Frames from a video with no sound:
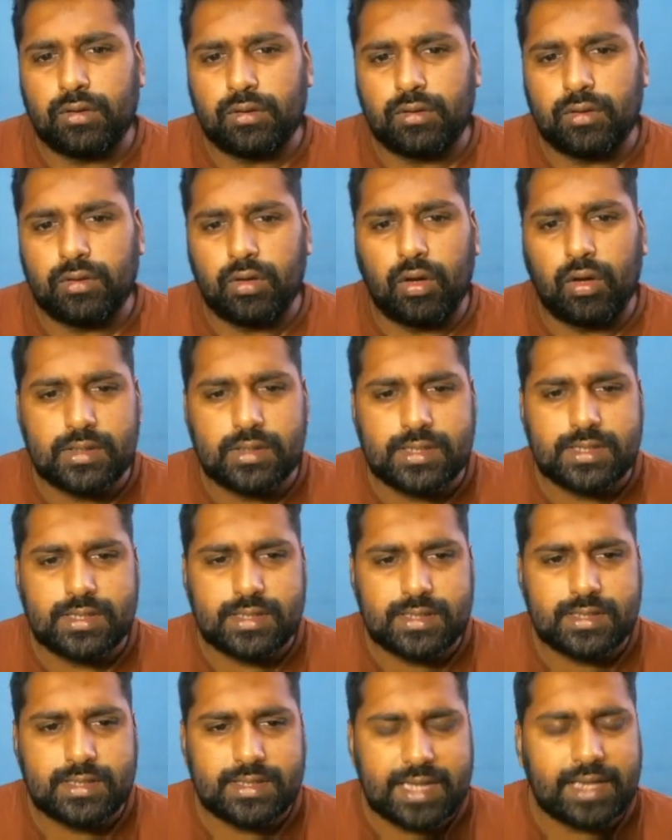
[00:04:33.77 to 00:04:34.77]

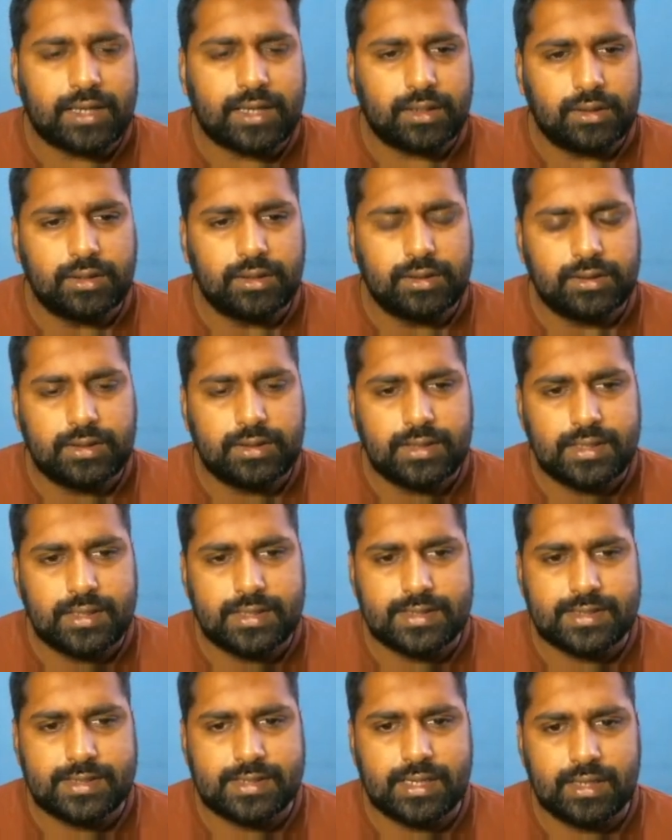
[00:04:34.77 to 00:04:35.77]
cosec
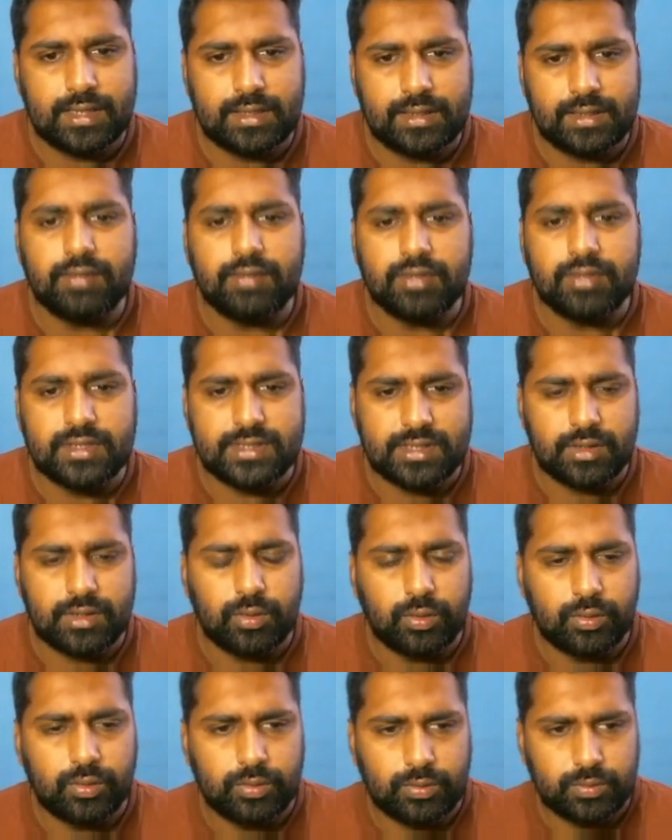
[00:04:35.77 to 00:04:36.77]
is never
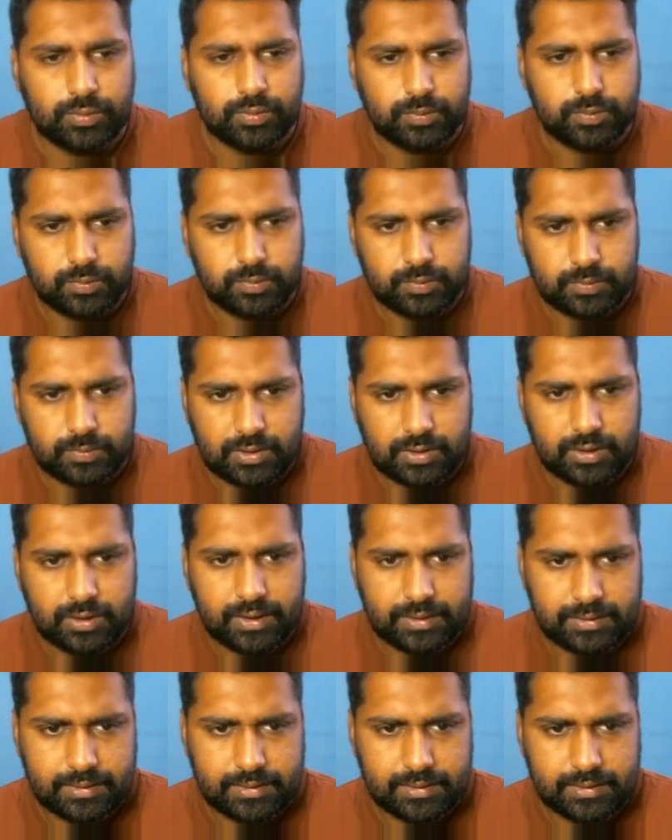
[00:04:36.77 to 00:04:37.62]
0. Okay,